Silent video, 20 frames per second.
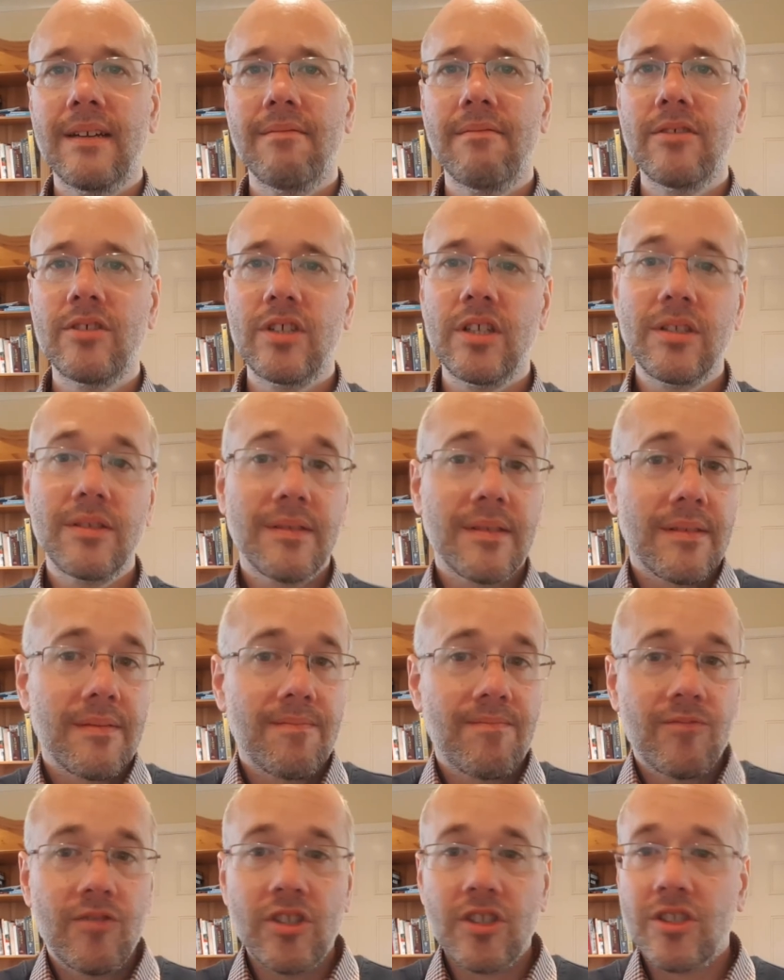which is
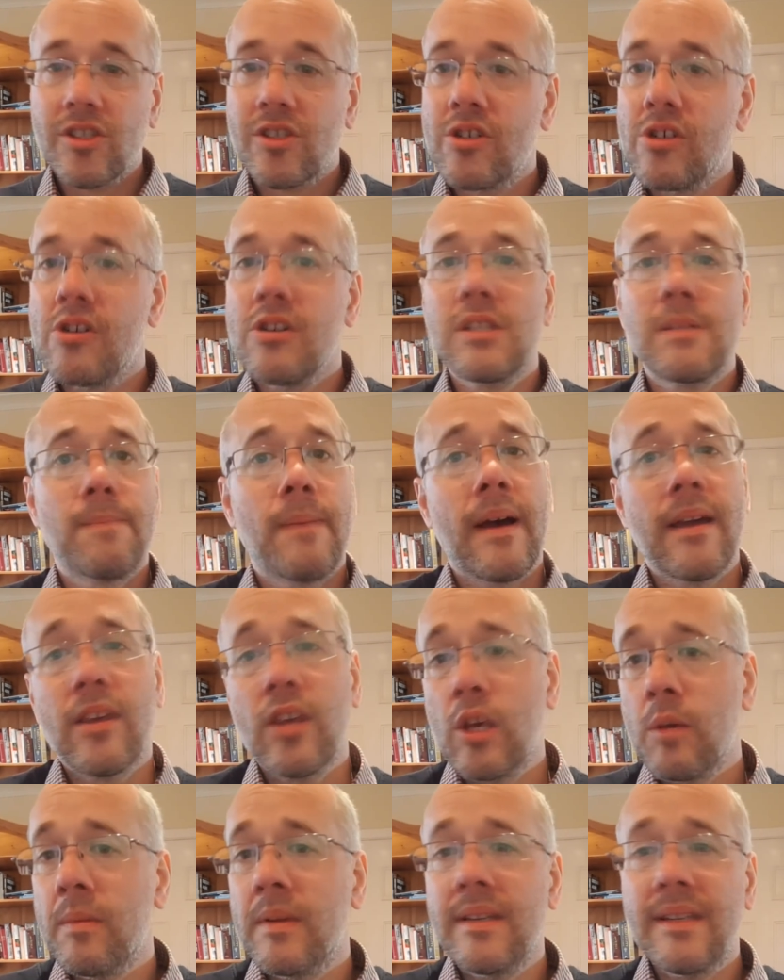just caused by
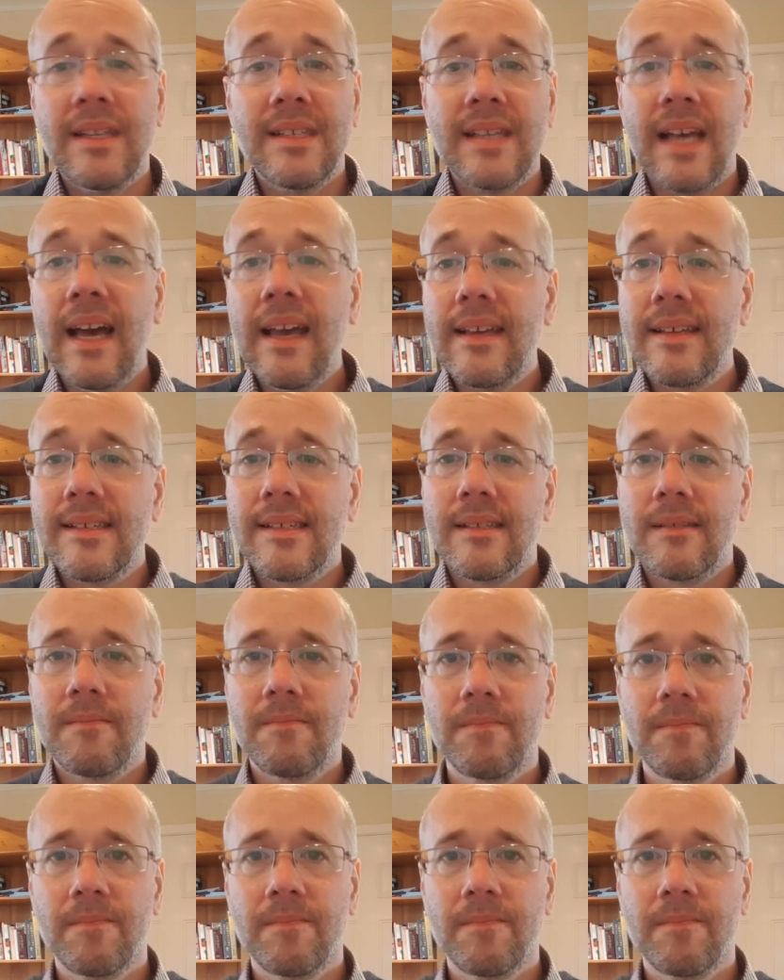human desires